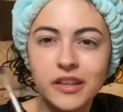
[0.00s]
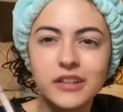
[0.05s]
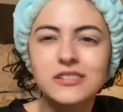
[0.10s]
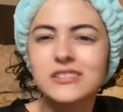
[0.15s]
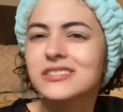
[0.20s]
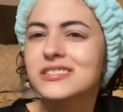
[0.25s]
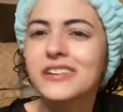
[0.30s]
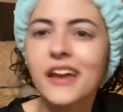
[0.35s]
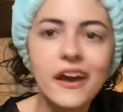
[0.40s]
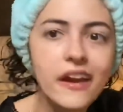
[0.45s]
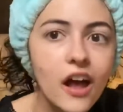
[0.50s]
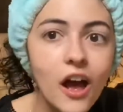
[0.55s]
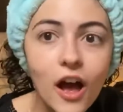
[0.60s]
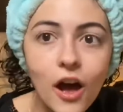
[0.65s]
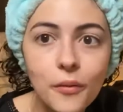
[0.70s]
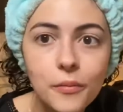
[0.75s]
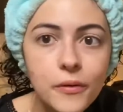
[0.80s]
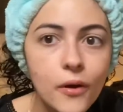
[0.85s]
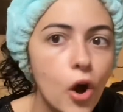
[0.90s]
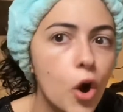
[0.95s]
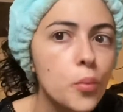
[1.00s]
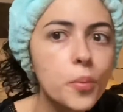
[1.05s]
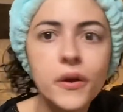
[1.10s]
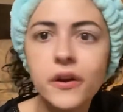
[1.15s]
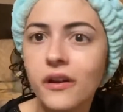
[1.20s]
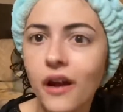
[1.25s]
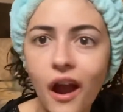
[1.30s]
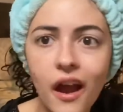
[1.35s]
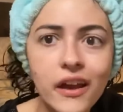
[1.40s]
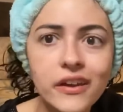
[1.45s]
just get up, open
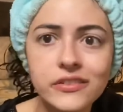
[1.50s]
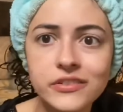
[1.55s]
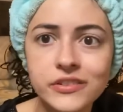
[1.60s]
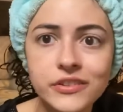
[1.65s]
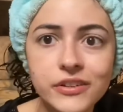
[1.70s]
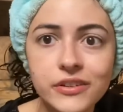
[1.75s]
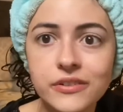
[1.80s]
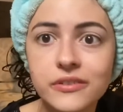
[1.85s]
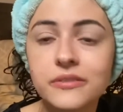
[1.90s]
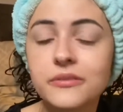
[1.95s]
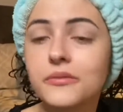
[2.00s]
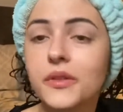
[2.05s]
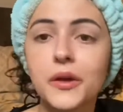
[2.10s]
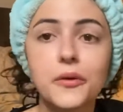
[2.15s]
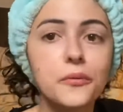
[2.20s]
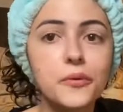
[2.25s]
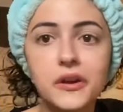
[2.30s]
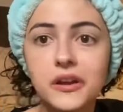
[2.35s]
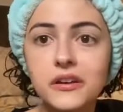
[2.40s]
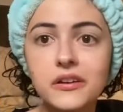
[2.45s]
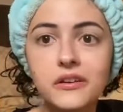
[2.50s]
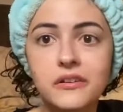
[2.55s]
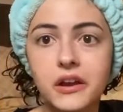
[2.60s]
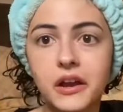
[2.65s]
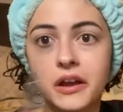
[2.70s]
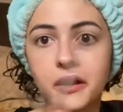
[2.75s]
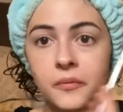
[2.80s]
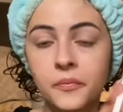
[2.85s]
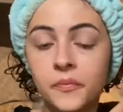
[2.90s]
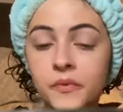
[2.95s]
your eyes, dude. Like, what are you
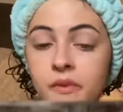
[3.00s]
doing?